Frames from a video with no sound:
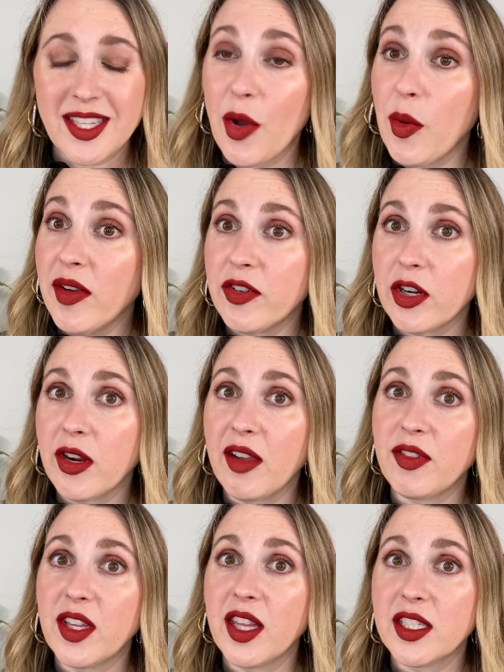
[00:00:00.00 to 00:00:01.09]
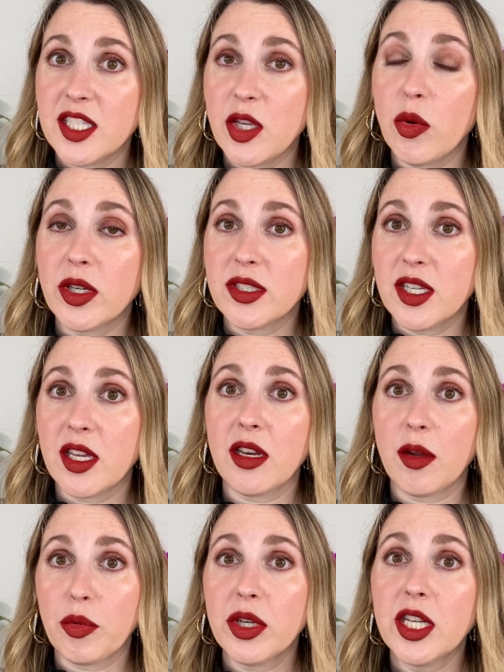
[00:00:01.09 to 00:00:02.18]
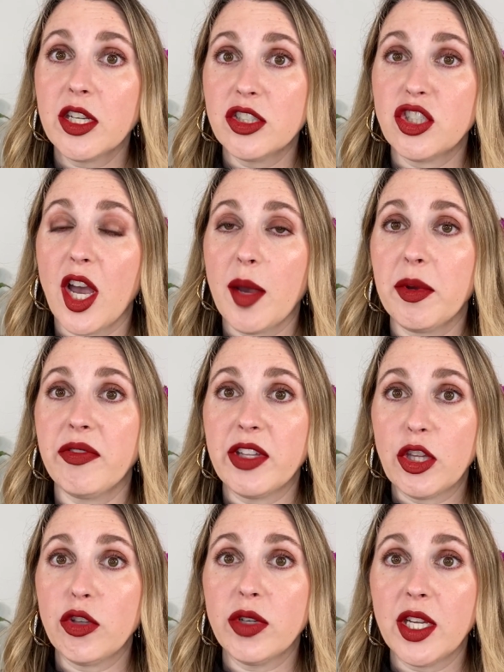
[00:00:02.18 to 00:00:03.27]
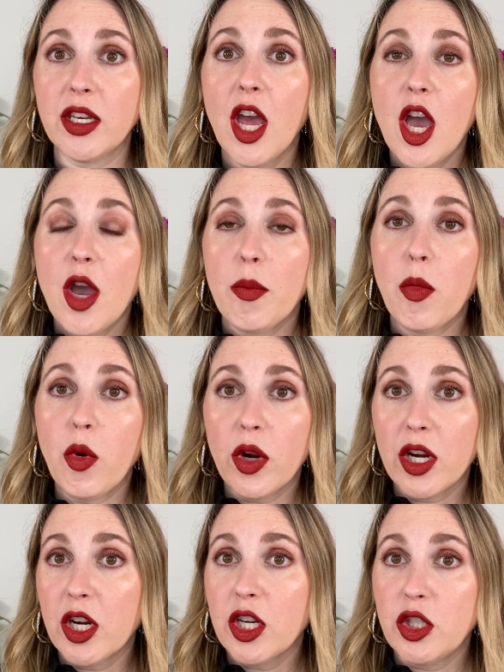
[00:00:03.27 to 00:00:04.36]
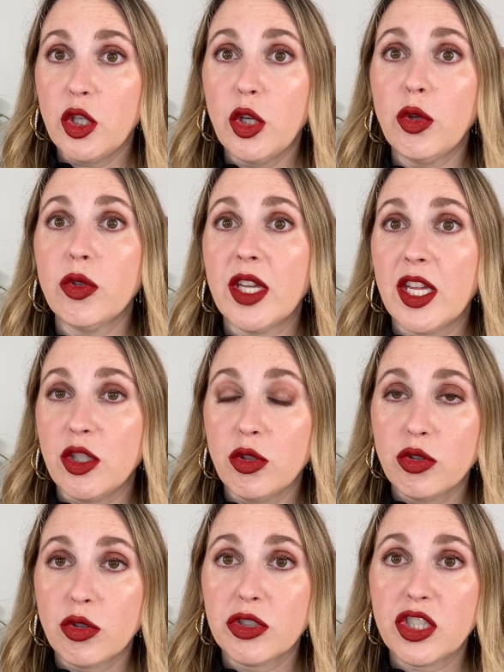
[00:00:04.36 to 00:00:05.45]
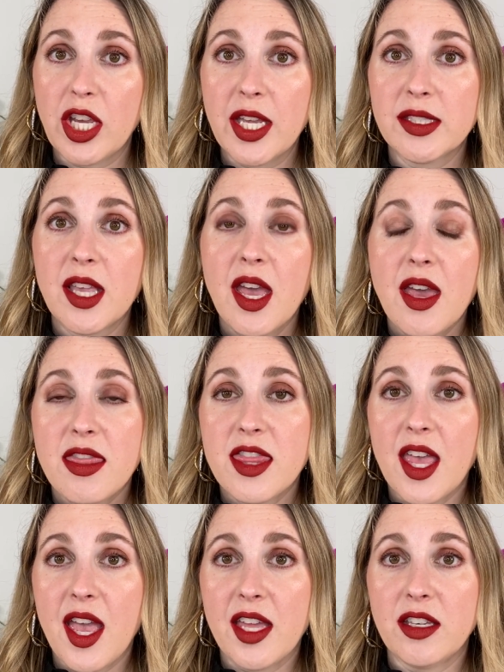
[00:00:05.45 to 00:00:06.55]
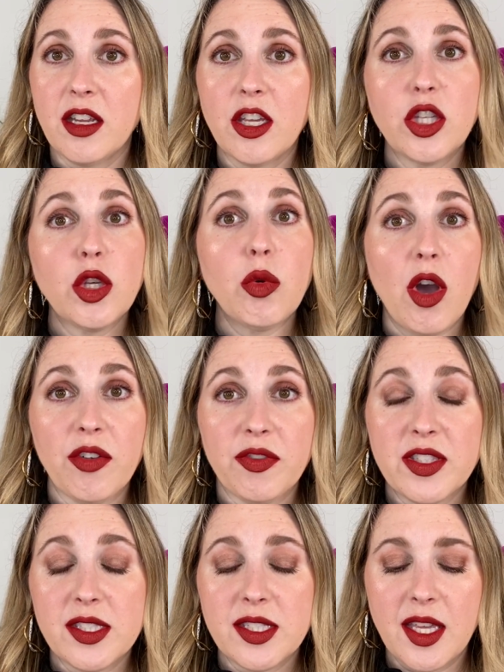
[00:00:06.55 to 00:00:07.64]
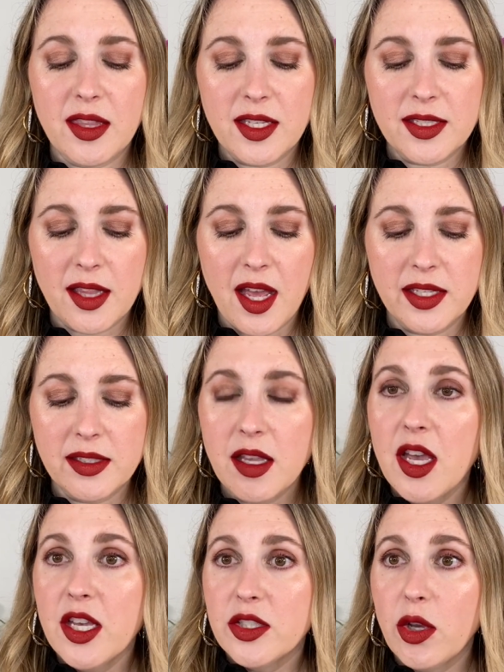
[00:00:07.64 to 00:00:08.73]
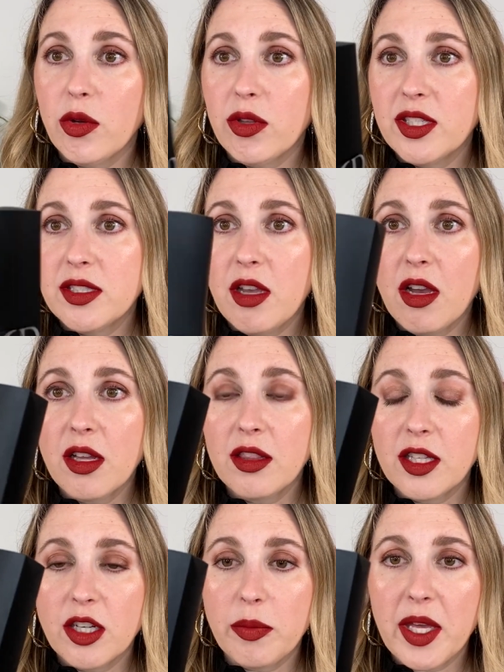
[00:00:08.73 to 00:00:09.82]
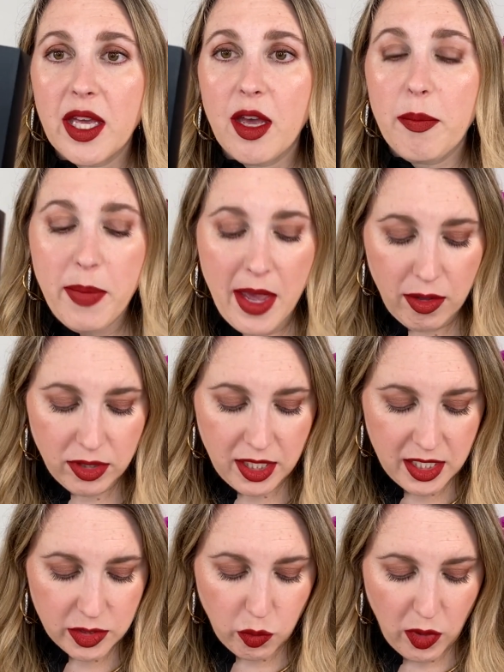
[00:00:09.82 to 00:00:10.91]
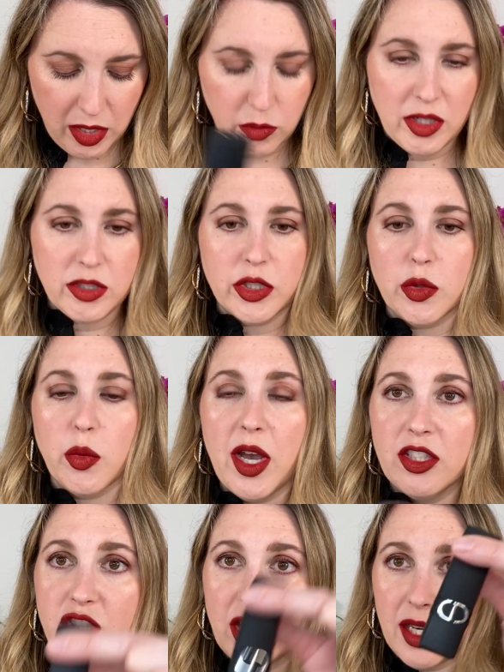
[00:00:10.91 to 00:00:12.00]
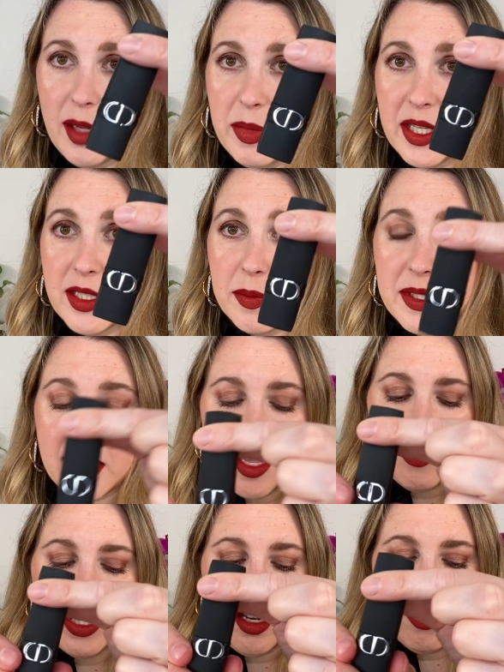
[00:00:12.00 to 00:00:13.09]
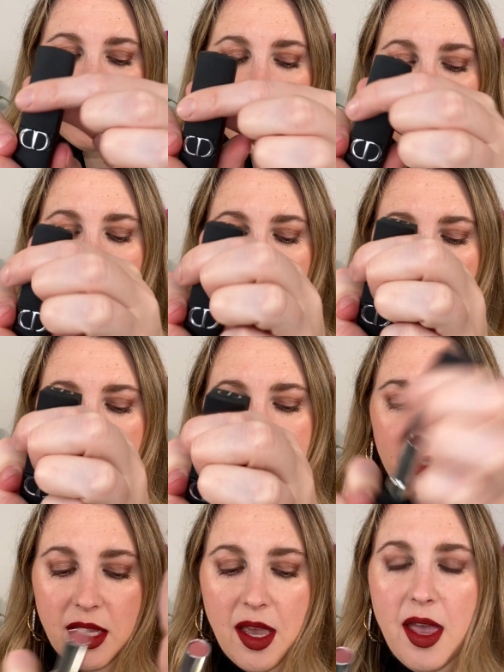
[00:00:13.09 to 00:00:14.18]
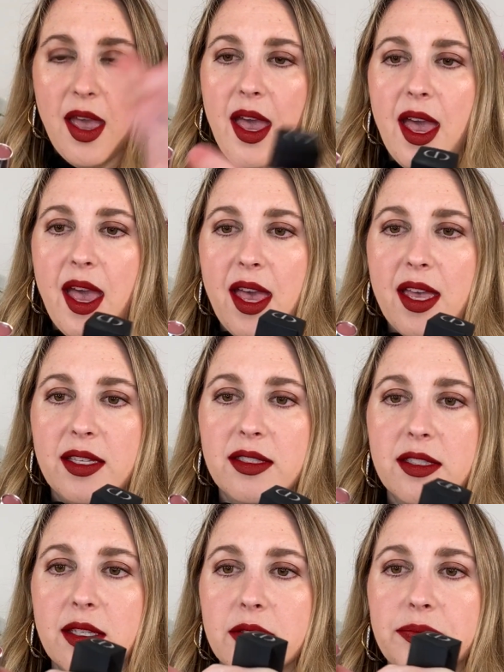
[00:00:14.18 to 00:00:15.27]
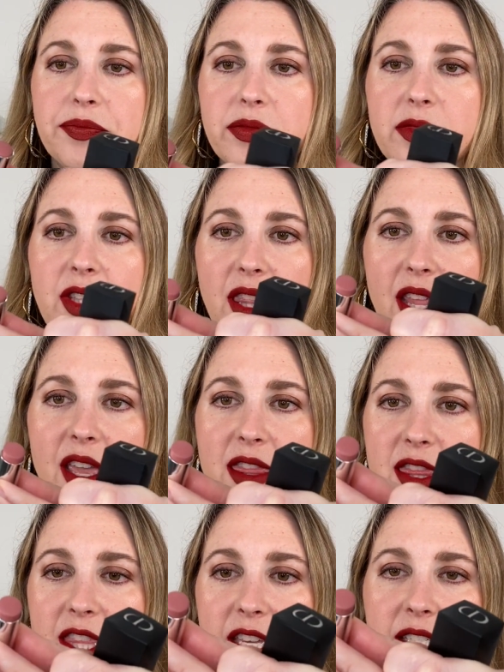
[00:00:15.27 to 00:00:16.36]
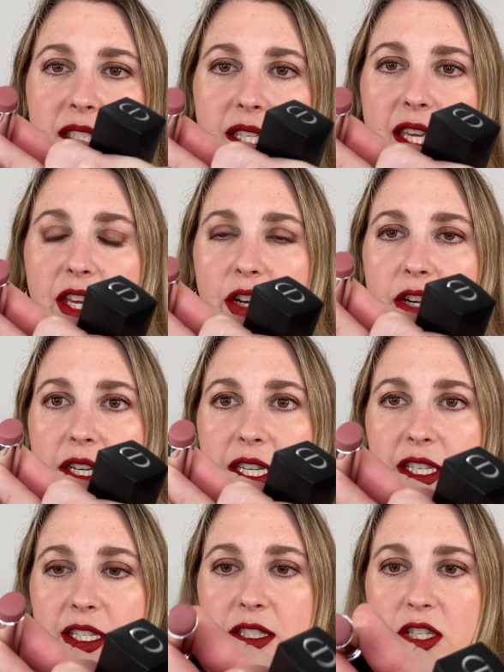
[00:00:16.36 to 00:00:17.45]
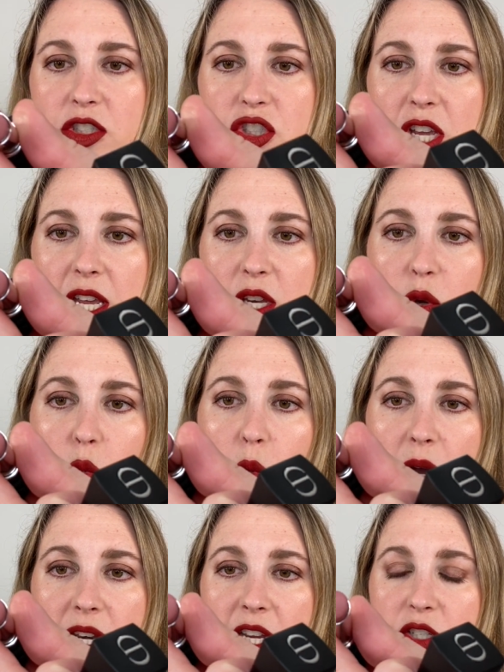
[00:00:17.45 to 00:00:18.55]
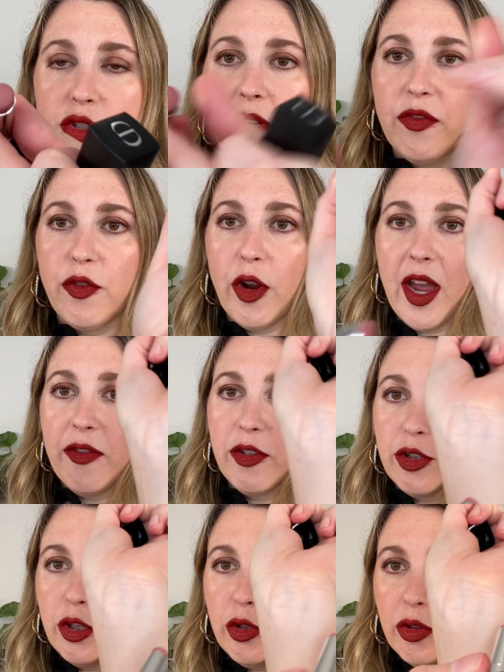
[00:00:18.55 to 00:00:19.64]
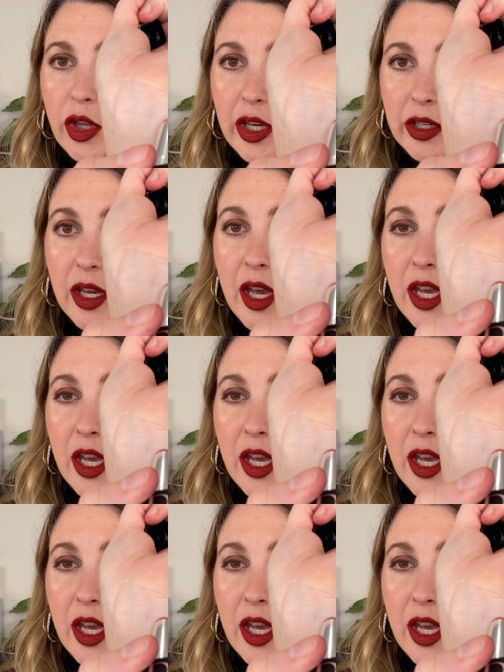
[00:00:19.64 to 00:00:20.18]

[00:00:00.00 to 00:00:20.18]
However, I feel like Dior did a pretty good job of including more nude and neutral shades than you often see in these lines. So let's talk a little bit about these while we are swatching. I picked up seven of these shades, and this here is shade one hundred Forever Nude Look.